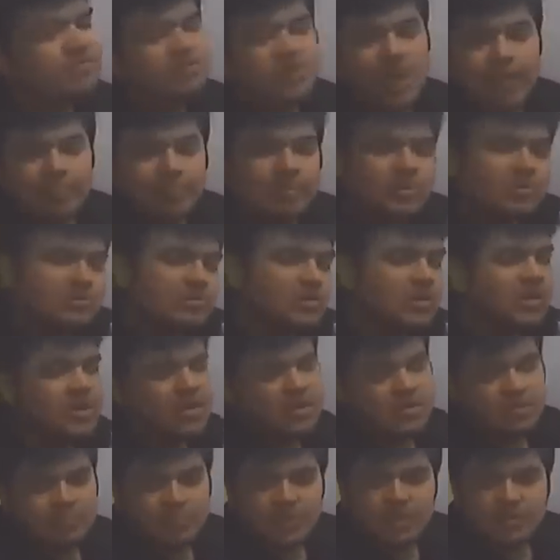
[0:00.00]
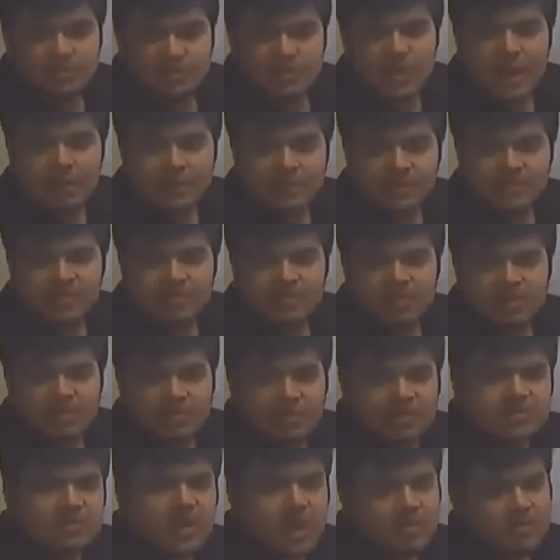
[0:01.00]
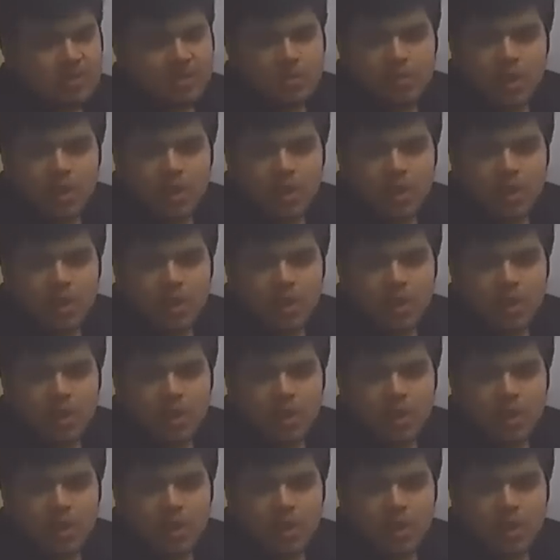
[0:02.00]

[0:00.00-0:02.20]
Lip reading: chapters, because chapters have increased, 100 to